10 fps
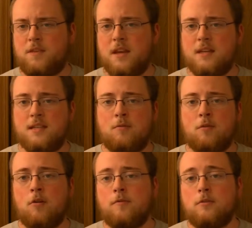things that
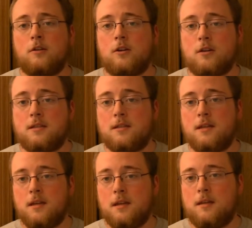were overlooked
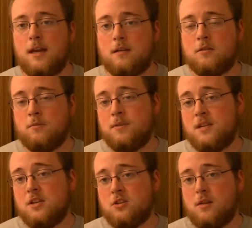that could
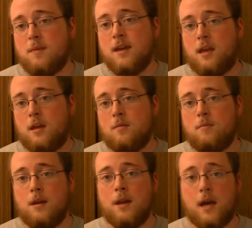potentially make
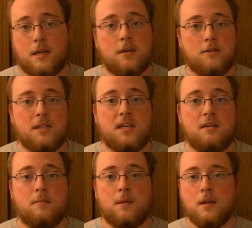him not guilty.